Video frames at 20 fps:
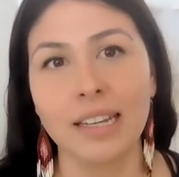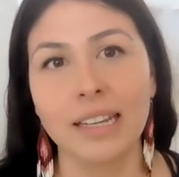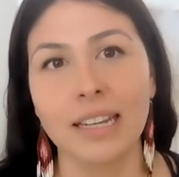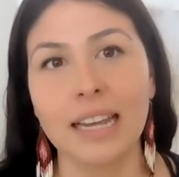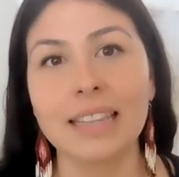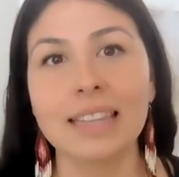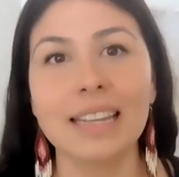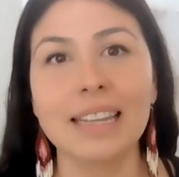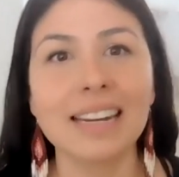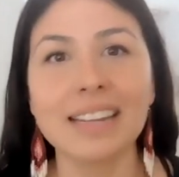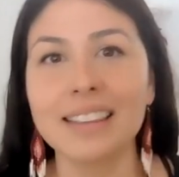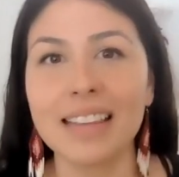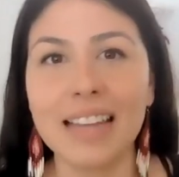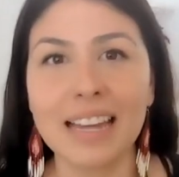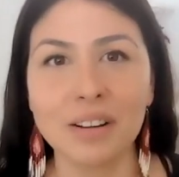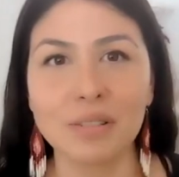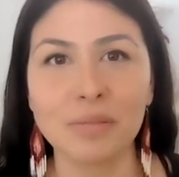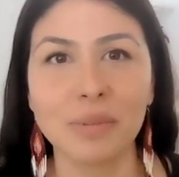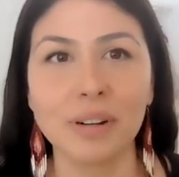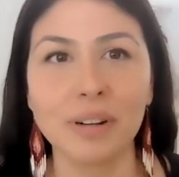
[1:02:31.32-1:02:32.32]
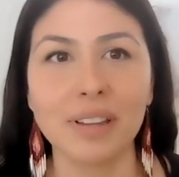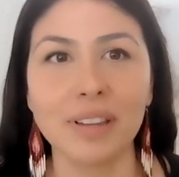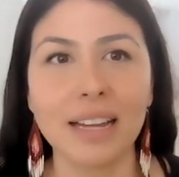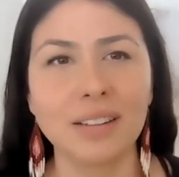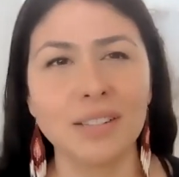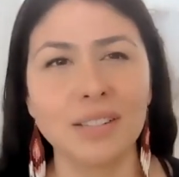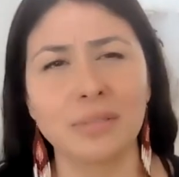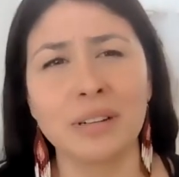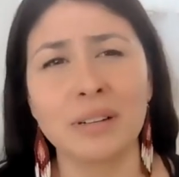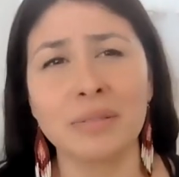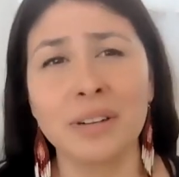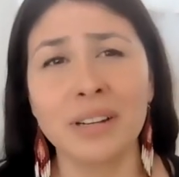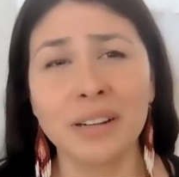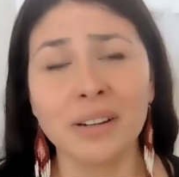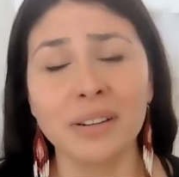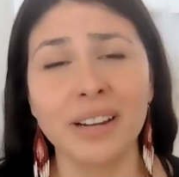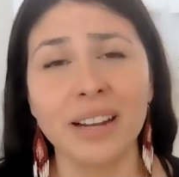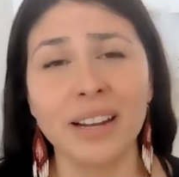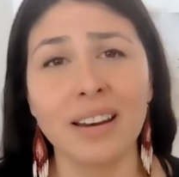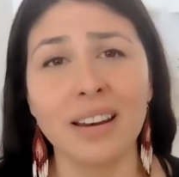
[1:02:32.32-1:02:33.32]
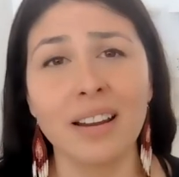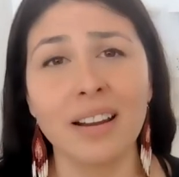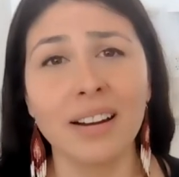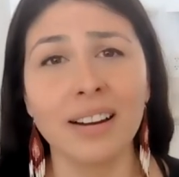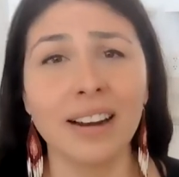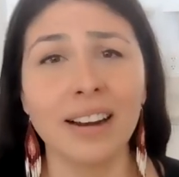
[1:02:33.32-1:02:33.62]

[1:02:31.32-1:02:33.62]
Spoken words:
And then at the end, we're like, do we want to create art?